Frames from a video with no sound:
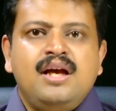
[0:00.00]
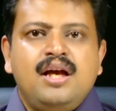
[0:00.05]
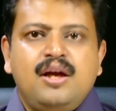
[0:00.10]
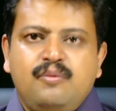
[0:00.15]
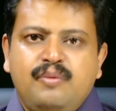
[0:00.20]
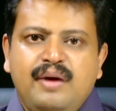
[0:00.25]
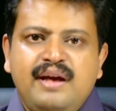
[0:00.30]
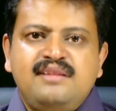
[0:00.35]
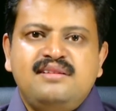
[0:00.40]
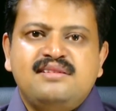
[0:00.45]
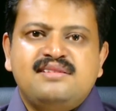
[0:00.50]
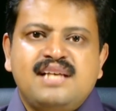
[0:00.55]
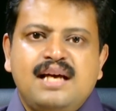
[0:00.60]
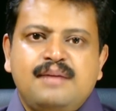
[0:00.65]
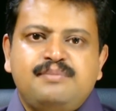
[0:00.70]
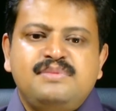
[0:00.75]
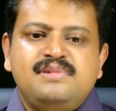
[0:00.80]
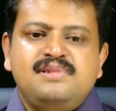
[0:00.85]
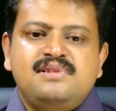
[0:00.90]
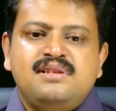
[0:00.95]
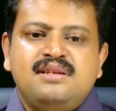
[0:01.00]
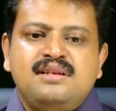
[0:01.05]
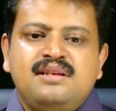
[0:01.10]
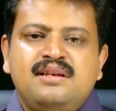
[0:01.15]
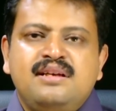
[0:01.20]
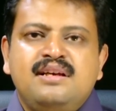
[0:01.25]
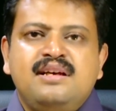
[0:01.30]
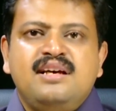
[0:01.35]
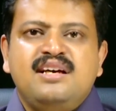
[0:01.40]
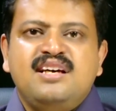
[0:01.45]
Why this happens
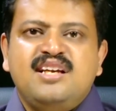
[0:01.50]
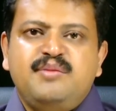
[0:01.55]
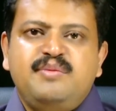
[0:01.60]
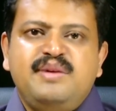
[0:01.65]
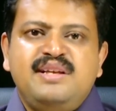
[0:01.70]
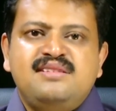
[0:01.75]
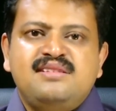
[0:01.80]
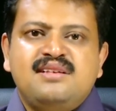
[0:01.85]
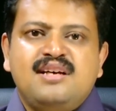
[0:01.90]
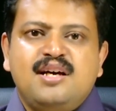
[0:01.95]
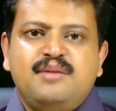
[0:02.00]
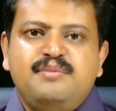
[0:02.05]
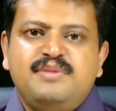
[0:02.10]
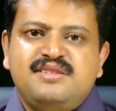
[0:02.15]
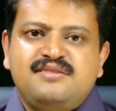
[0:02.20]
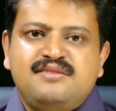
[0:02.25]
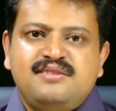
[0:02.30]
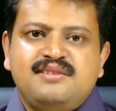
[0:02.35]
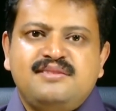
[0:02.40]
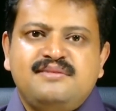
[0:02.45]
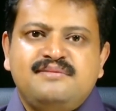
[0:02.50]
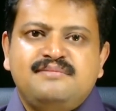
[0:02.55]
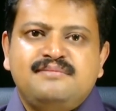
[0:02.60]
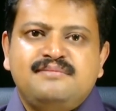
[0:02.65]
remains a mystery.